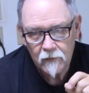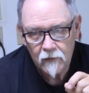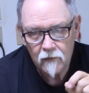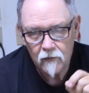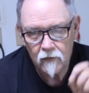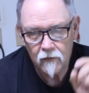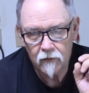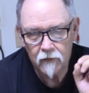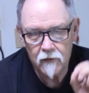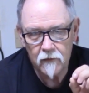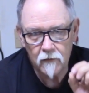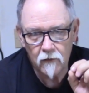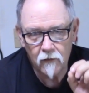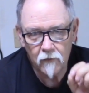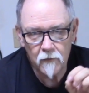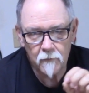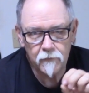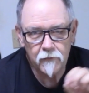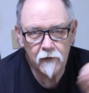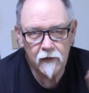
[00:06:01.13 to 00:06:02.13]
on
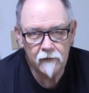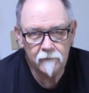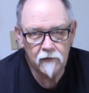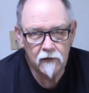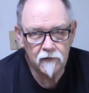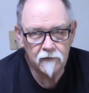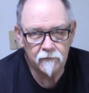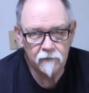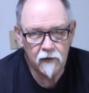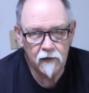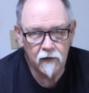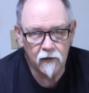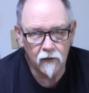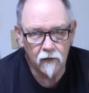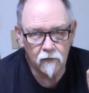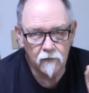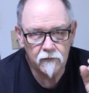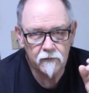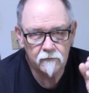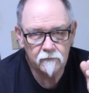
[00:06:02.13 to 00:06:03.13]
the previous
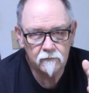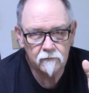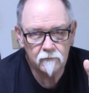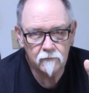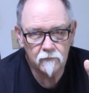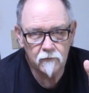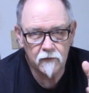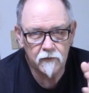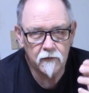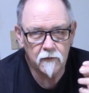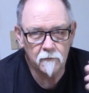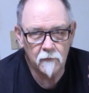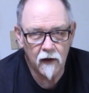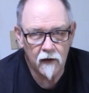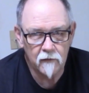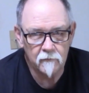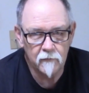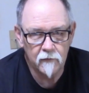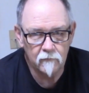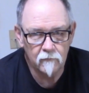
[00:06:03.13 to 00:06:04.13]
videos, when you
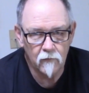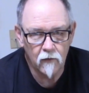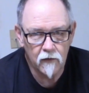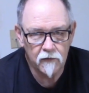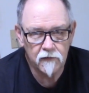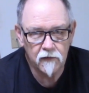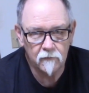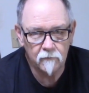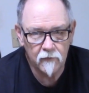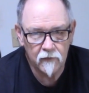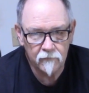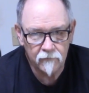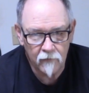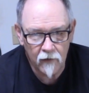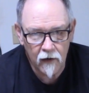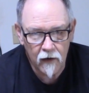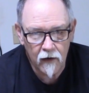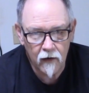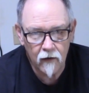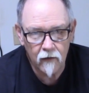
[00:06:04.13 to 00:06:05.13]
might have been watching me
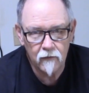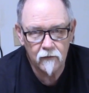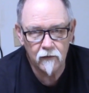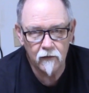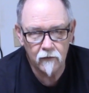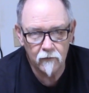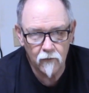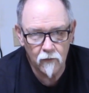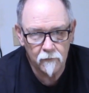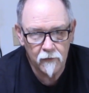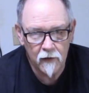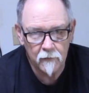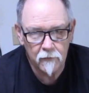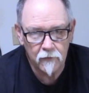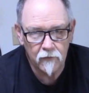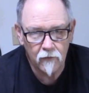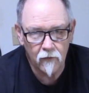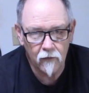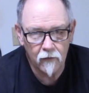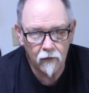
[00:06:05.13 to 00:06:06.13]
fire into a paper
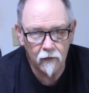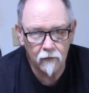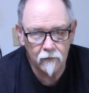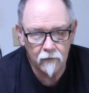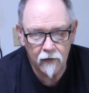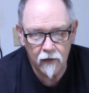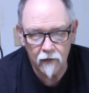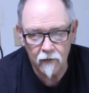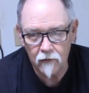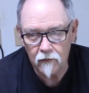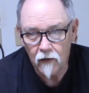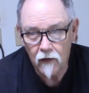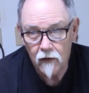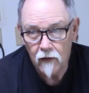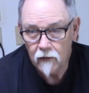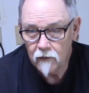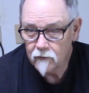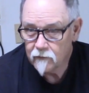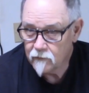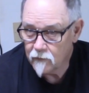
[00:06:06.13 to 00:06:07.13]
target and getting
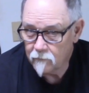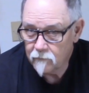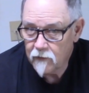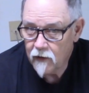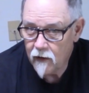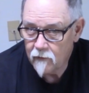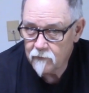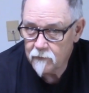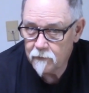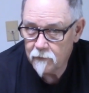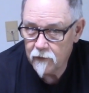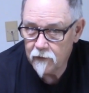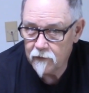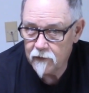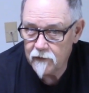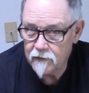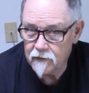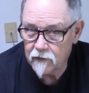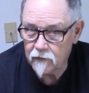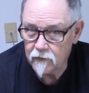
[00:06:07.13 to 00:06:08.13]
sometimes pretty
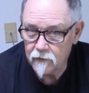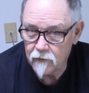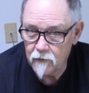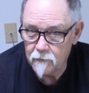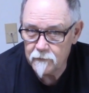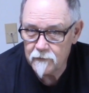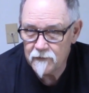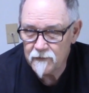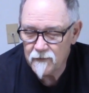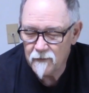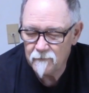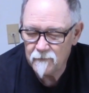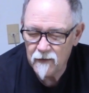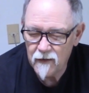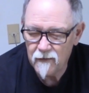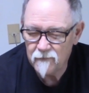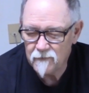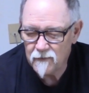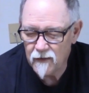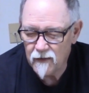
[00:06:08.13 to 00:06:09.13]
decent groups and
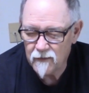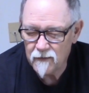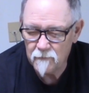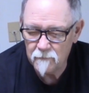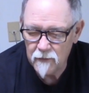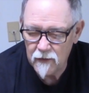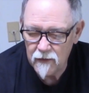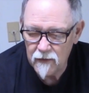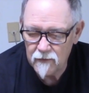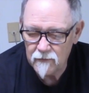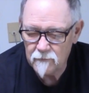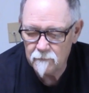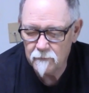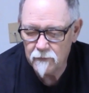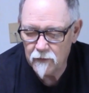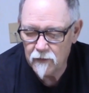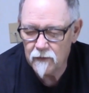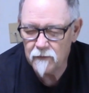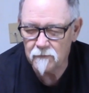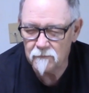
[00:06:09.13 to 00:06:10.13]
sometimes not the best,
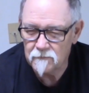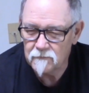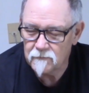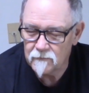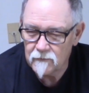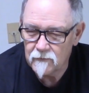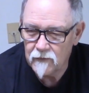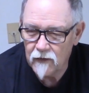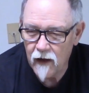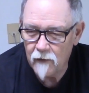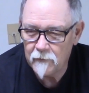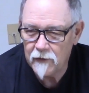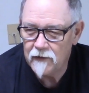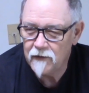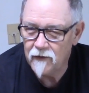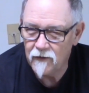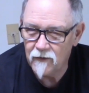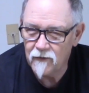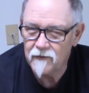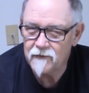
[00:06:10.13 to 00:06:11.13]
but I
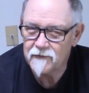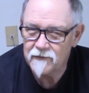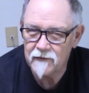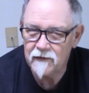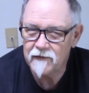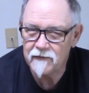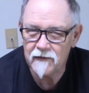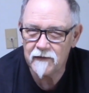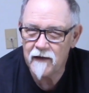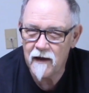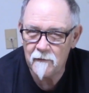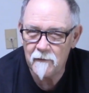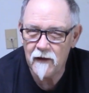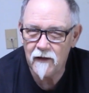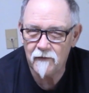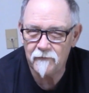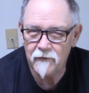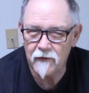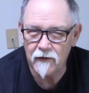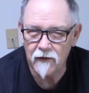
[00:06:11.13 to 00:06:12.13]
mean, you know, it's a damn
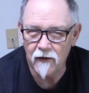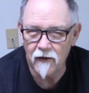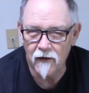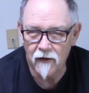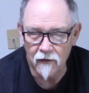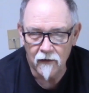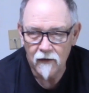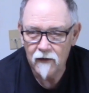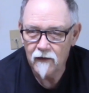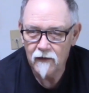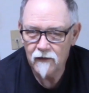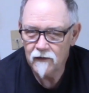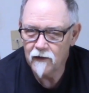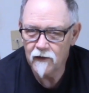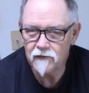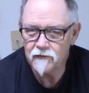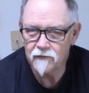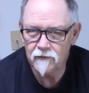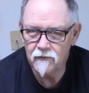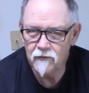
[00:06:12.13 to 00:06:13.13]
elephant gun.
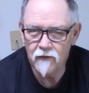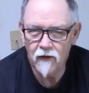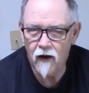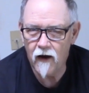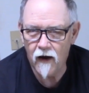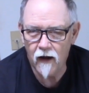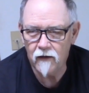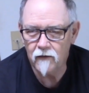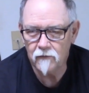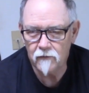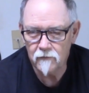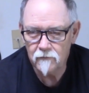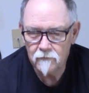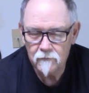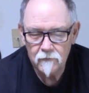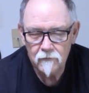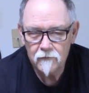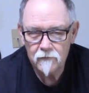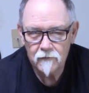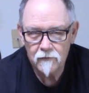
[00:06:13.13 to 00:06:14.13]
It's not
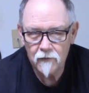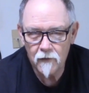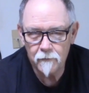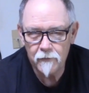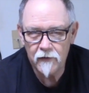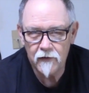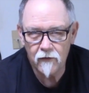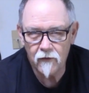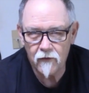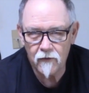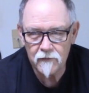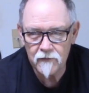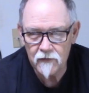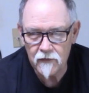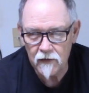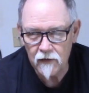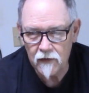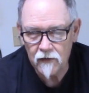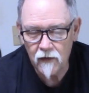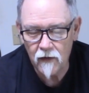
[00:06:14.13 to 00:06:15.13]
a
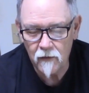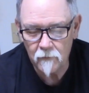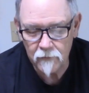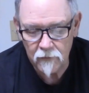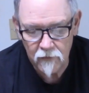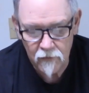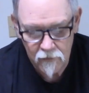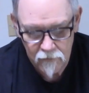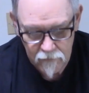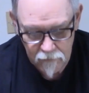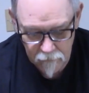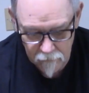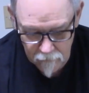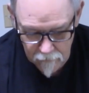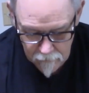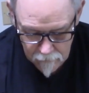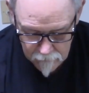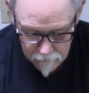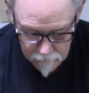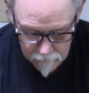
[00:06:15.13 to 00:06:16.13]
PRC competition
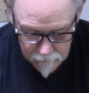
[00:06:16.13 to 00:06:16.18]
gun.